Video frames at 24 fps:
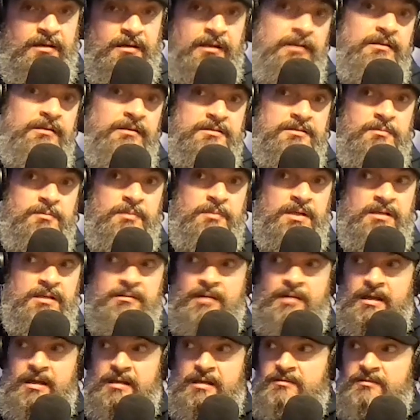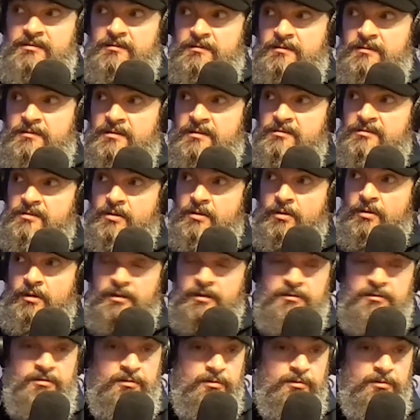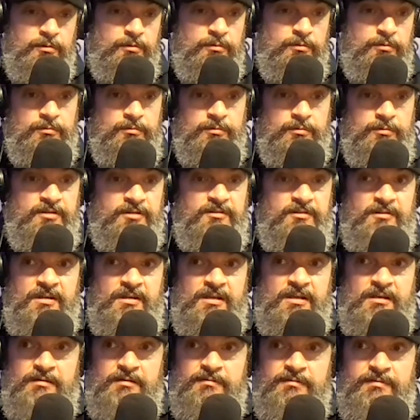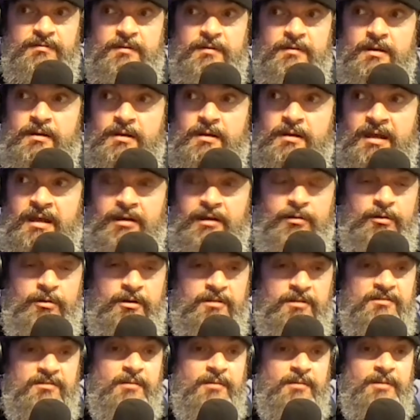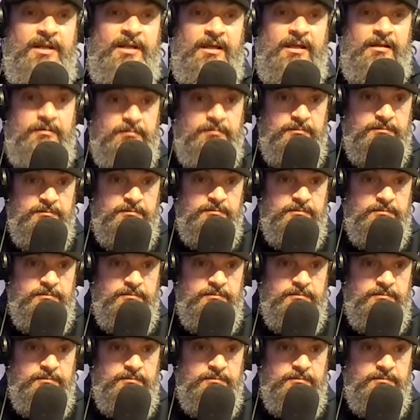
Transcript: and it doesn't mean that it's it's going to receive and or disseminate